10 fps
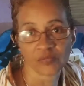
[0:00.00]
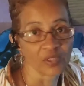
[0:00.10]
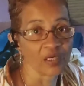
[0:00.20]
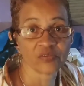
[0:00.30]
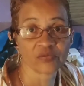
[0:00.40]

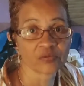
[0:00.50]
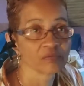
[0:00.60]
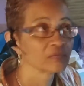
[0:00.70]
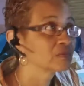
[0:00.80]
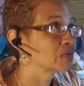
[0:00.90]

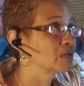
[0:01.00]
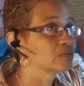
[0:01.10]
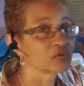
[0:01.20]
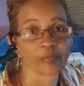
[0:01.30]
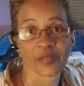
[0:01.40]

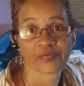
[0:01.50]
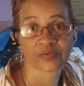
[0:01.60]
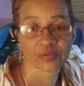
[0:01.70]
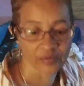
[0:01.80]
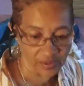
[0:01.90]
I'm so blessed.
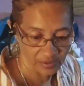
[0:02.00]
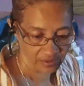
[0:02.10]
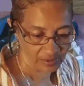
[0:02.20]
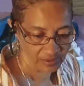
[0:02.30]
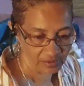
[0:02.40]
Okay,
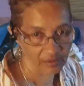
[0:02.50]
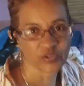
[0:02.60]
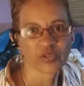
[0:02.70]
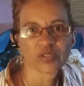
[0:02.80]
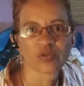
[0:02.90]
I've
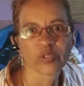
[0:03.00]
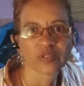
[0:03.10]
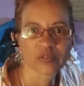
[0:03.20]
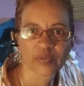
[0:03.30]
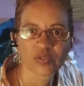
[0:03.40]
been trying to
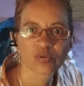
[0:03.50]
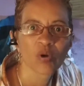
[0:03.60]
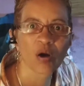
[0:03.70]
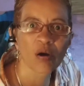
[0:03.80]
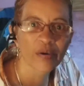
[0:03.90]
quit, but it's
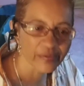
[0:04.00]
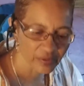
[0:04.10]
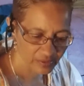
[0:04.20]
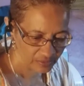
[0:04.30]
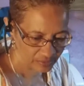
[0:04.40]
so hard.
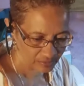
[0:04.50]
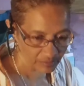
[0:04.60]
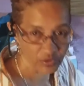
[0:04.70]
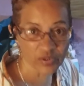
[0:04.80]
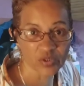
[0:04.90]

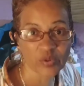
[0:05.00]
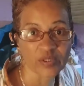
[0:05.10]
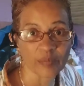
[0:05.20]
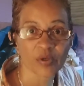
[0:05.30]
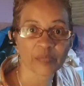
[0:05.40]
I've been trying to
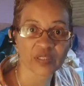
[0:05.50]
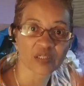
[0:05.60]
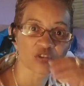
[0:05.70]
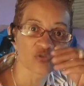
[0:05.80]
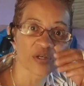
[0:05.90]
quit. I bought me an
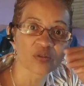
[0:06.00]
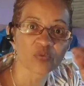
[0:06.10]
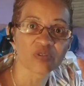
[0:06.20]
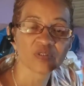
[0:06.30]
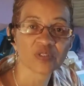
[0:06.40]
electronic
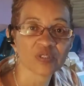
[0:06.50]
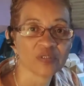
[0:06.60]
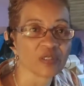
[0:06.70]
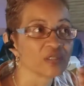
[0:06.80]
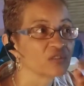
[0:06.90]
one.
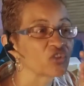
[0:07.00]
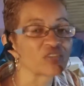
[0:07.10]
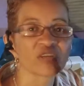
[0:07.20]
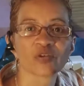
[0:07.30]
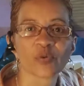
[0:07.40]
It
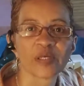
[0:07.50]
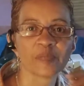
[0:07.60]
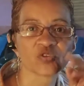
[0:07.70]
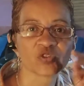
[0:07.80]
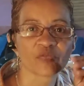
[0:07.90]
tastes like grape
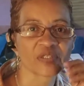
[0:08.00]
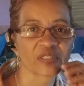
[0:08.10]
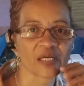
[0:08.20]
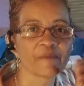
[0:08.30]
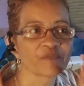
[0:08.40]
and stuff like
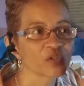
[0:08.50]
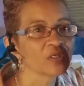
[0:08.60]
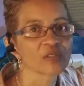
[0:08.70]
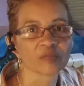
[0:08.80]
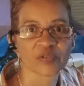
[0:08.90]
that.
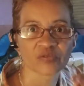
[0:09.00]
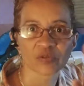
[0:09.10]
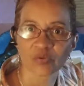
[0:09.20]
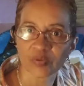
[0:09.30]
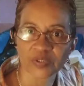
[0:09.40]
Yeah, because my
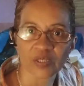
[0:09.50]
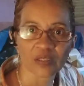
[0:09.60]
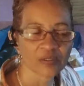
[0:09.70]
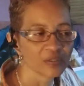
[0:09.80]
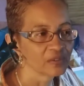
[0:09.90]
son quit with that.
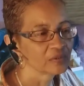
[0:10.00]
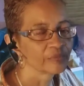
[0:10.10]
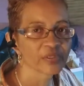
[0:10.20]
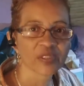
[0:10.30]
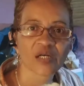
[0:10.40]

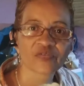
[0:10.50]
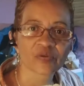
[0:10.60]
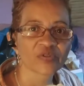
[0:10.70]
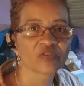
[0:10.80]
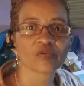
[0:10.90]
But God,
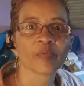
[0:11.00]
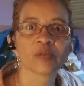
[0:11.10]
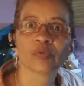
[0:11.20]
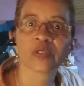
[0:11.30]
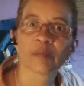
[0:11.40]
sometimes
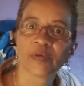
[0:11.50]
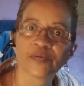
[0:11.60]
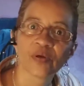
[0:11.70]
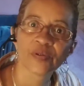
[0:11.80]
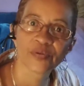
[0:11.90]
somebody will get on my
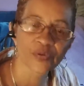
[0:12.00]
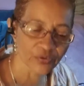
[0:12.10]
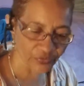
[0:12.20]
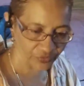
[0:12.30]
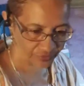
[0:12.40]
darn
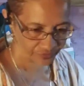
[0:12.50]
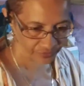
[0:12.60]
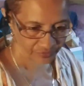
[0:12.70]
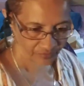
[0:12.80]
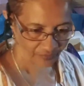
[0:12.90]
nerves,
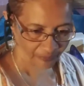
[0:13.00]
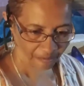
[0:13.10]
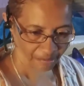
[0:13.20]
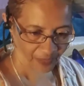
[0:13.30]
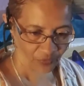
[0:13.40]

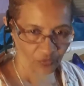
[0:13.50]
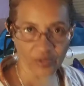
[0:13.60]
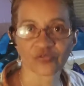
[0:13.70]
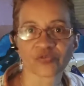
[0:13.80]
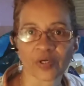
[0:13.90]
so
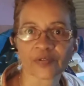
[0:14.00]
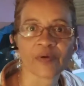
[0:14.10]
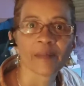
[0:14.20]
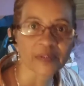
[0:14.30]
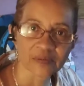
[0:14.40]
I just gotta
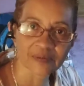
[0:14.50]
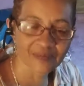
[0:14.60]
grab it.